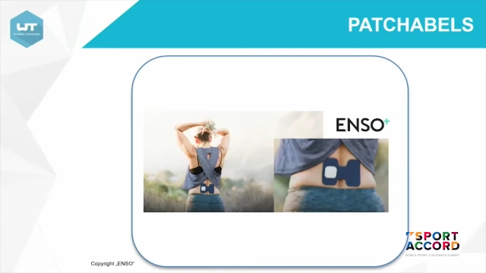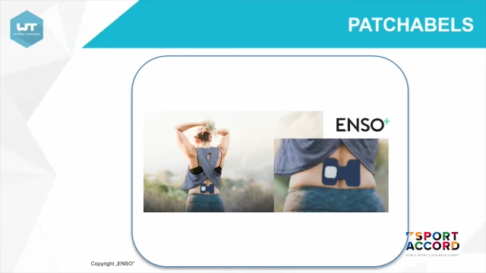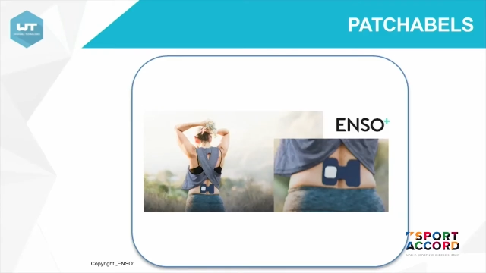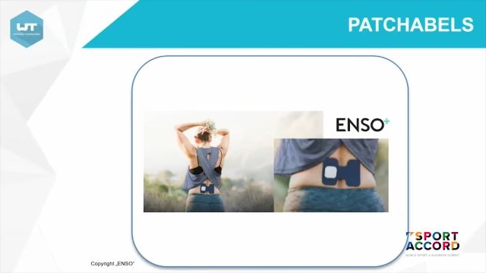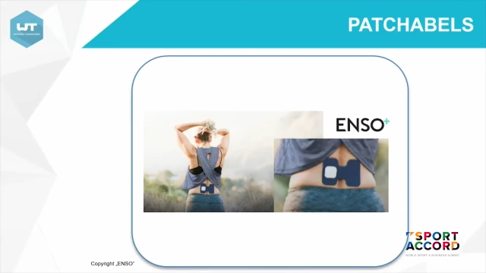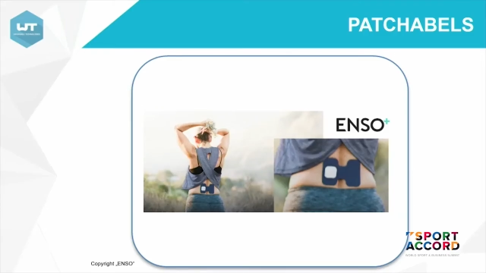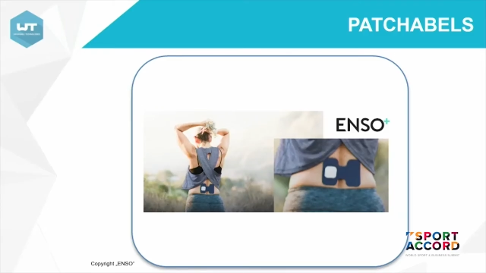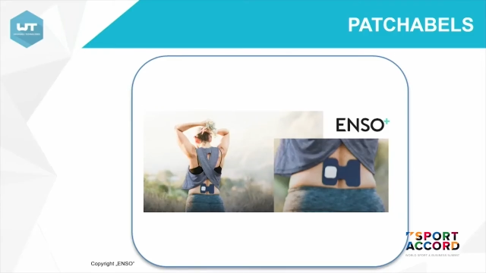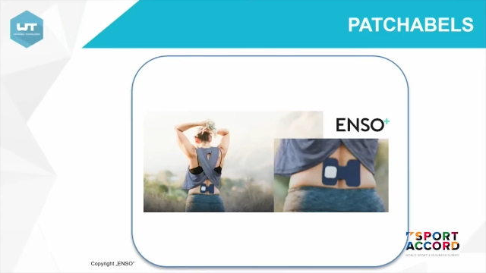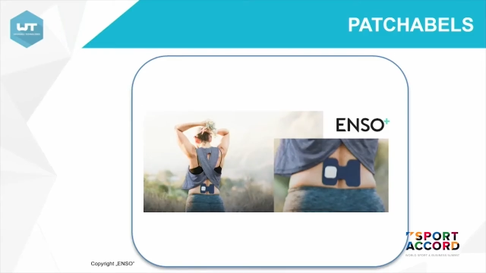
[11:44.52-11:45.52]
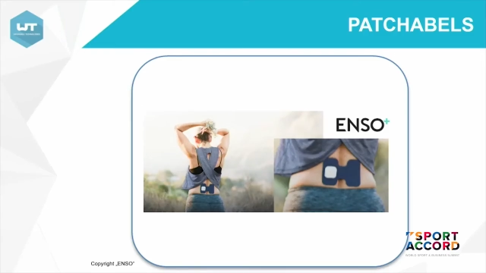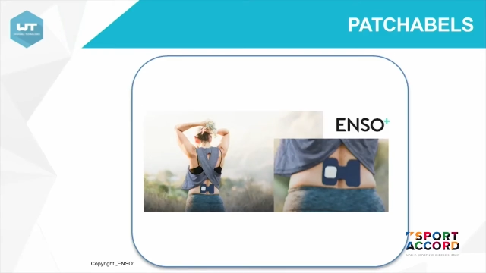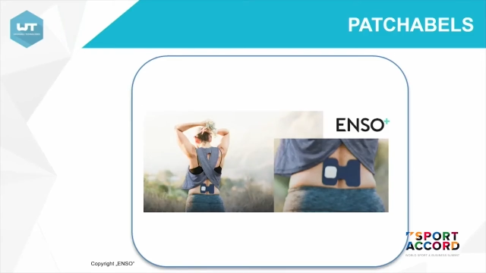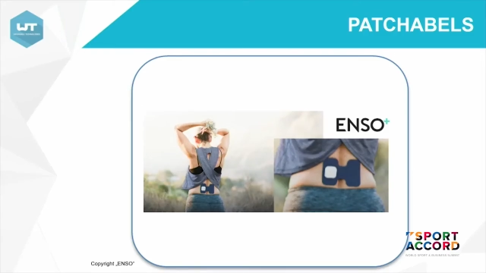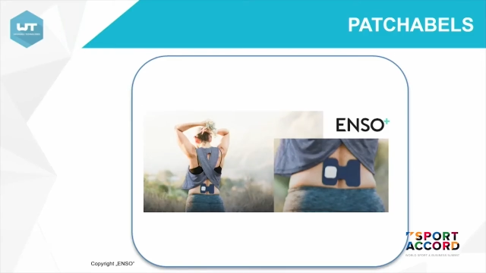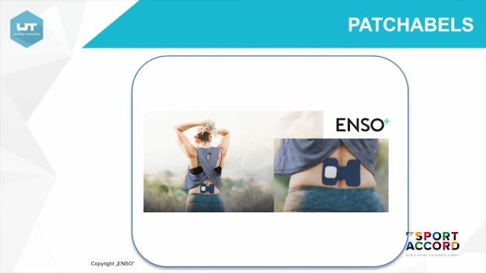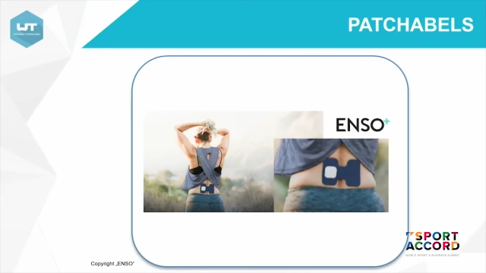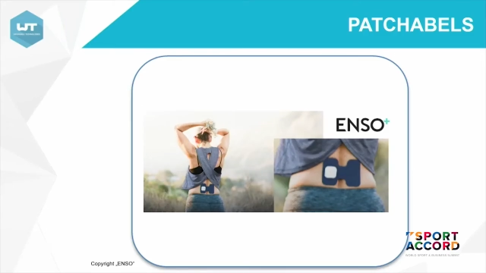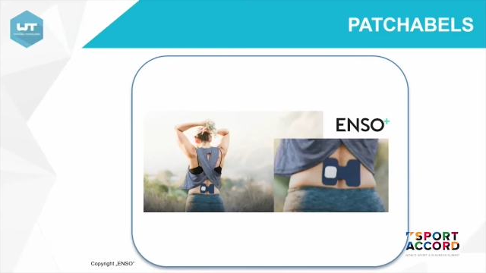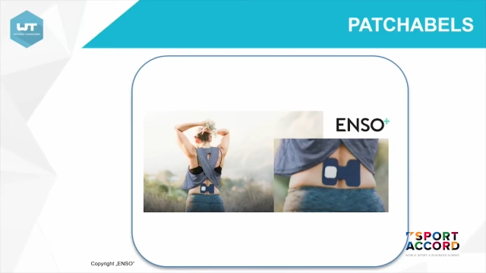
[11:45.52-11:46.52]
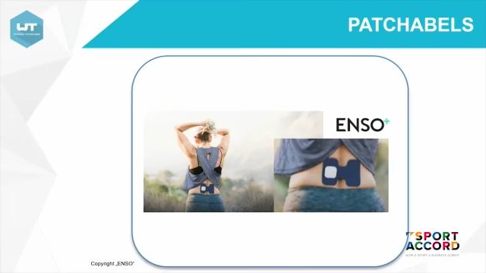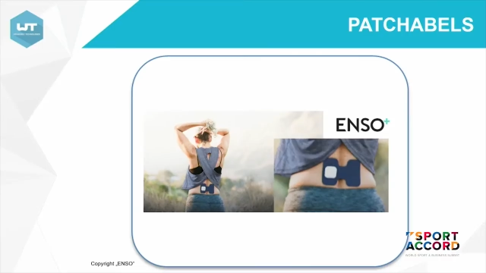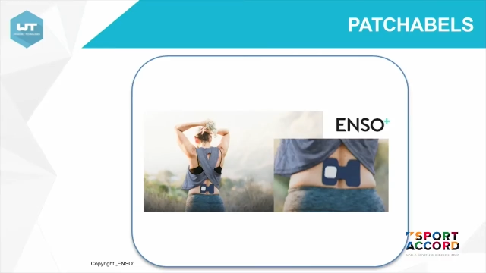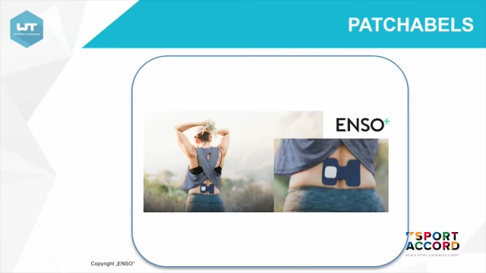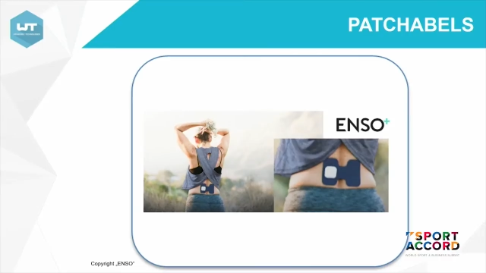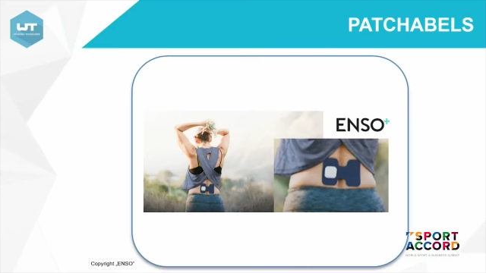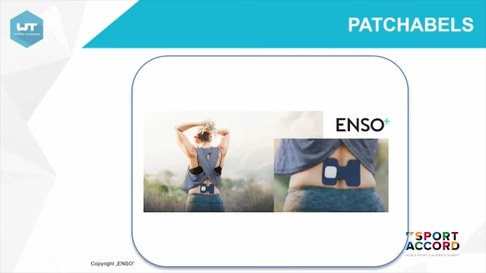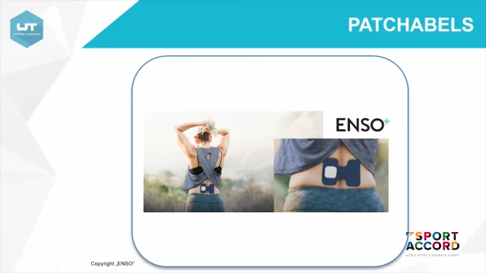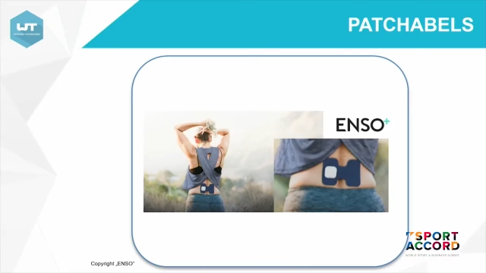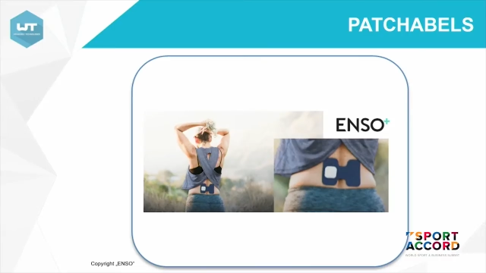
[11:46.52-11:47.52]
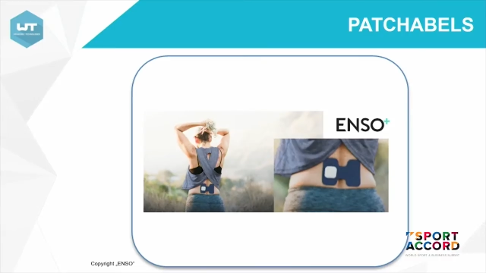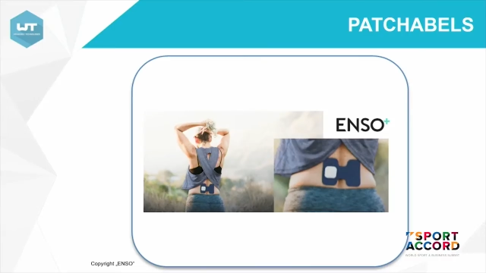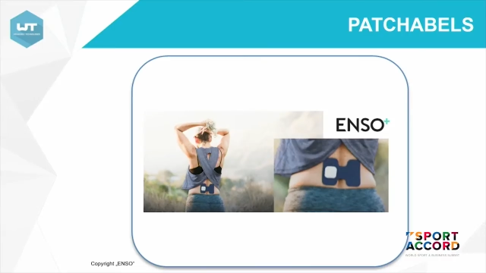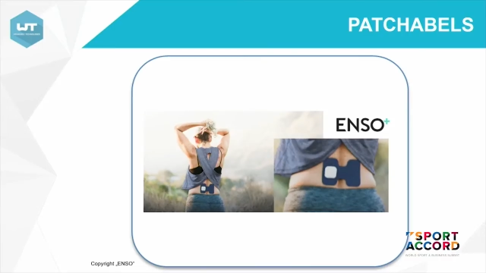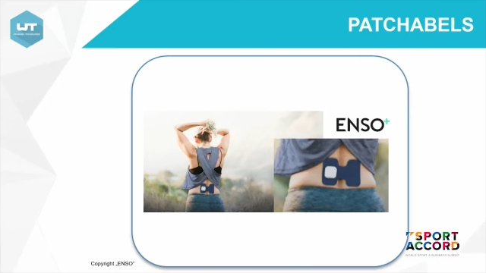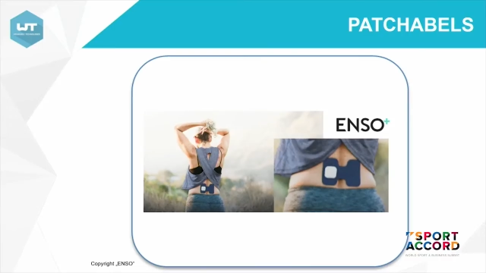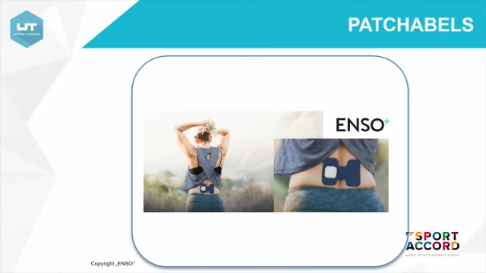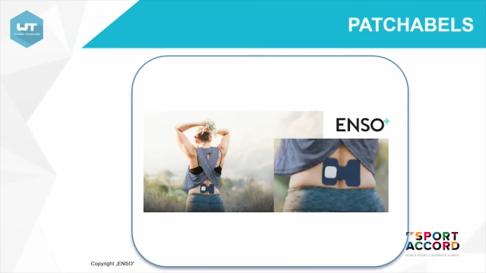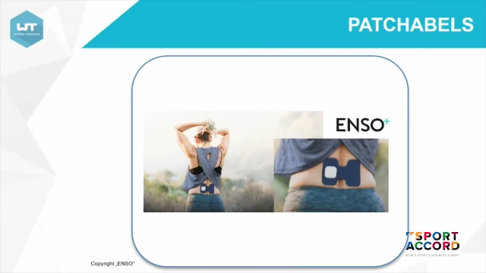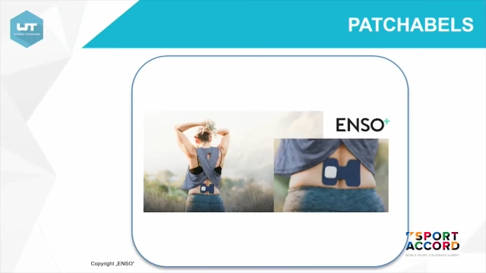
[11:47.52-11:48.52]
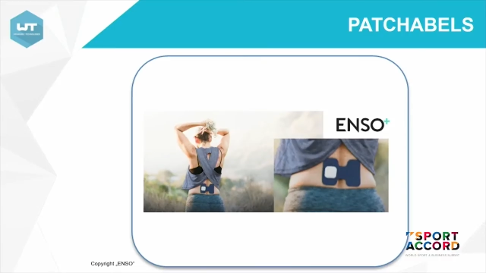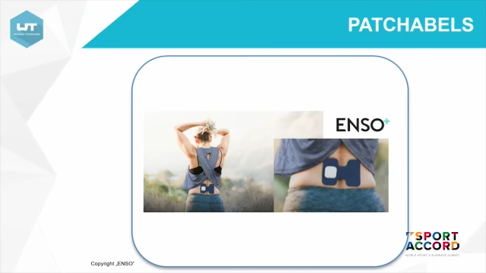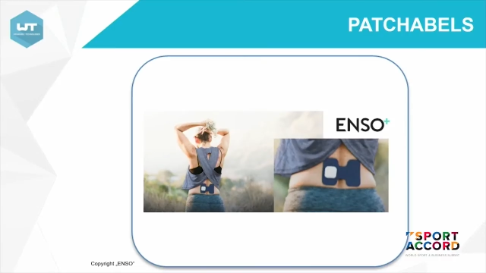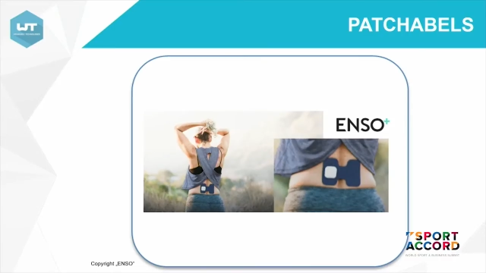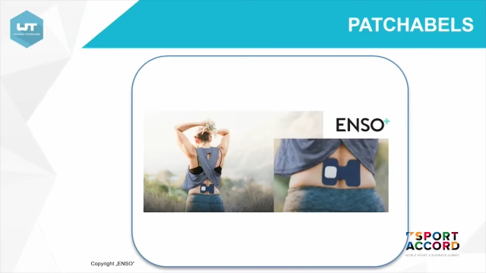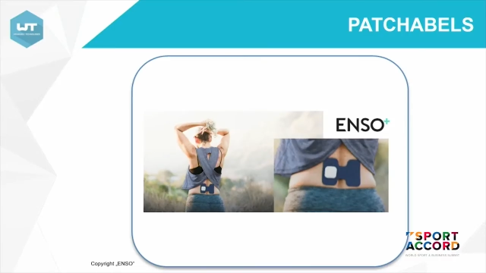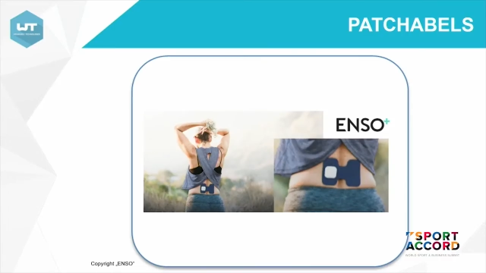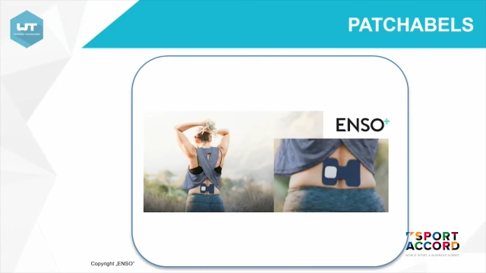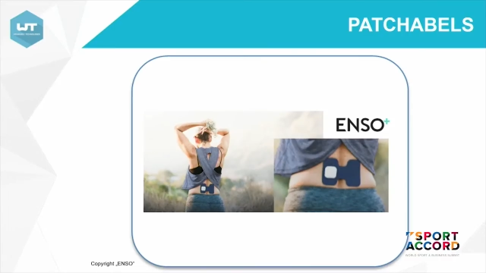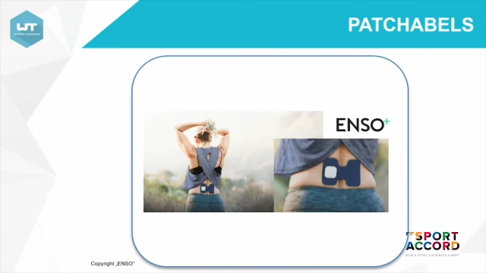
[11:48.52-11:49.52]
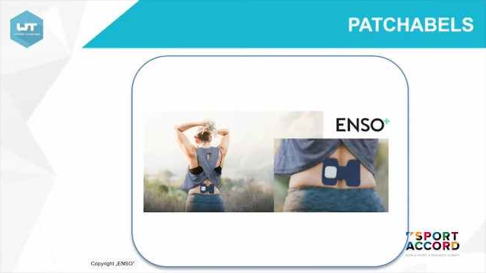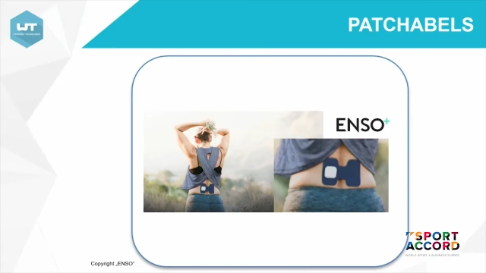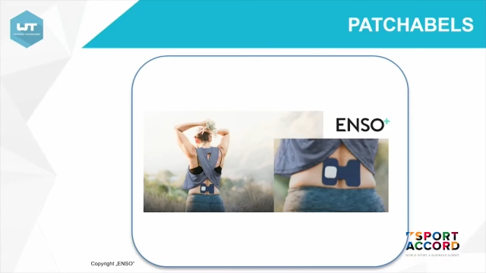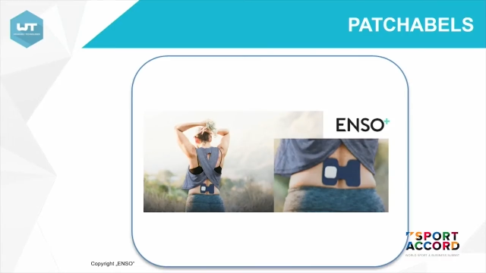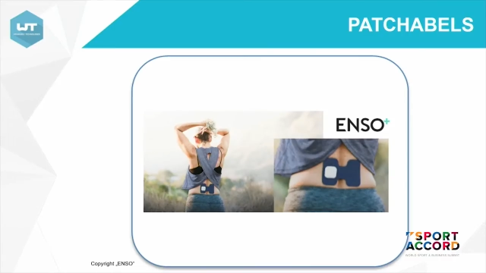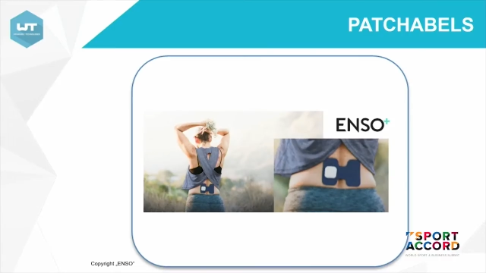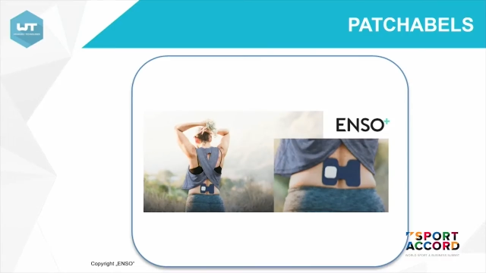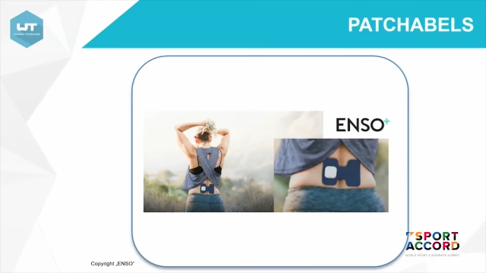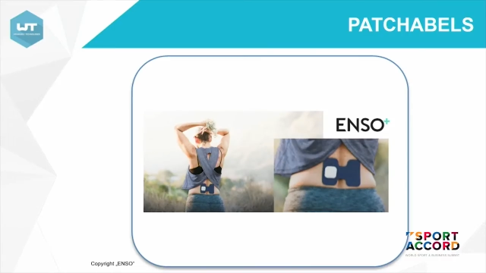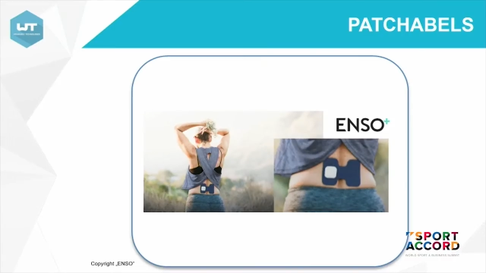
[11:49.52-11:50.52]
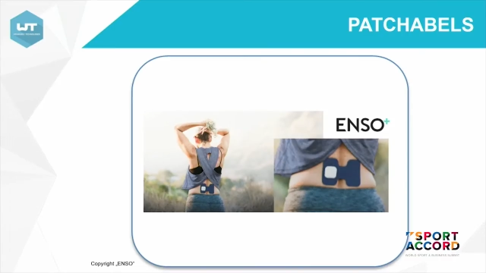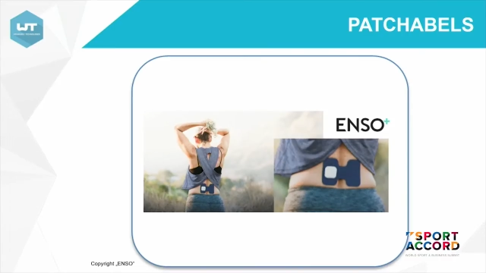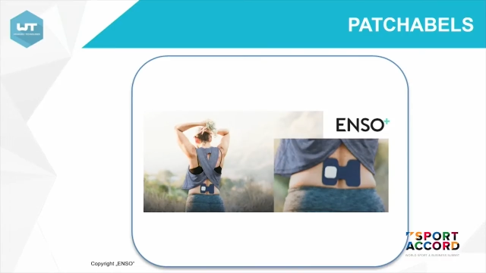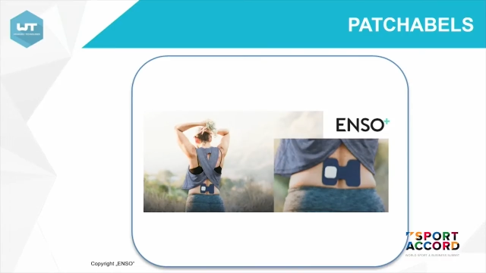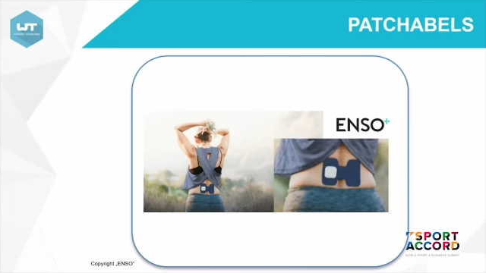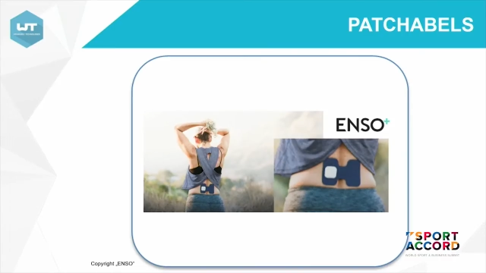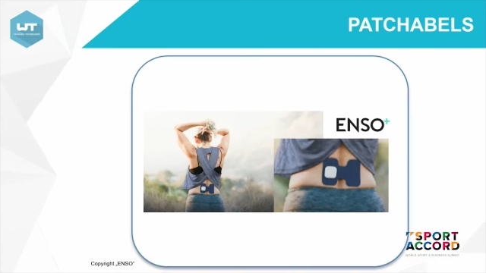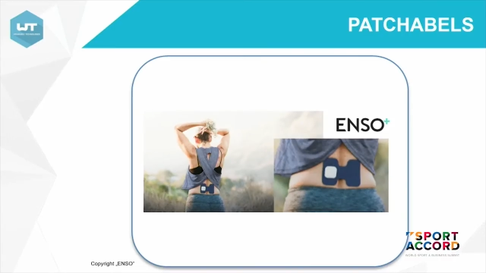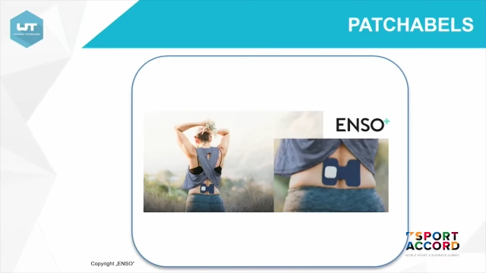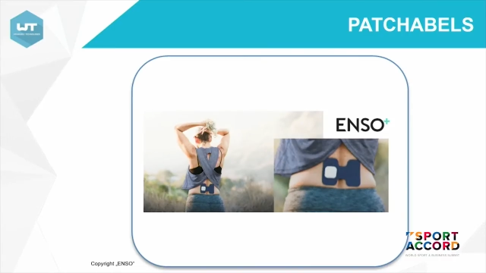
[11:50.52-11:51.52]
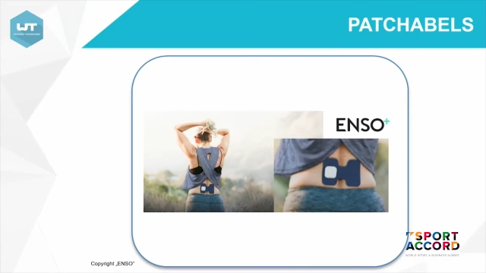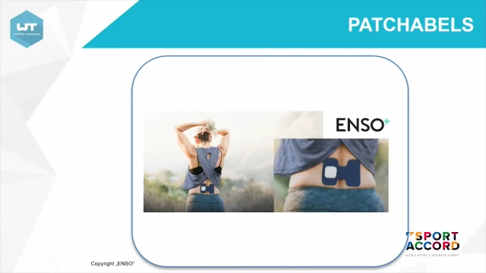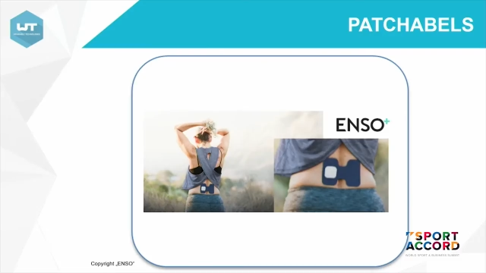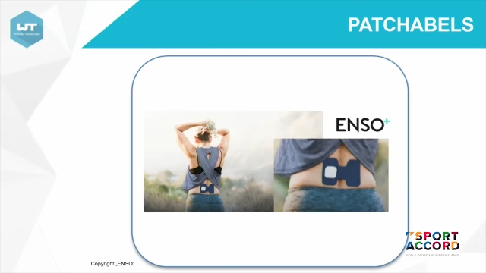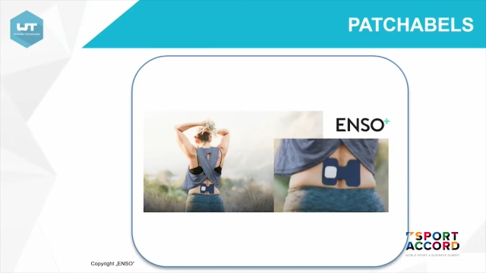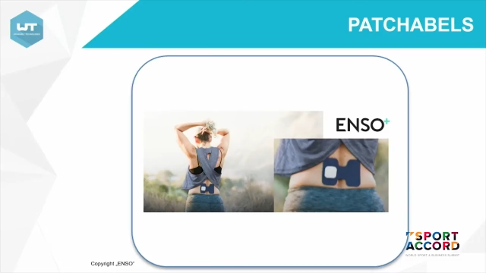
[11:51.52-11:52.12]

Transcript: No face is visible, so there are no lips to read.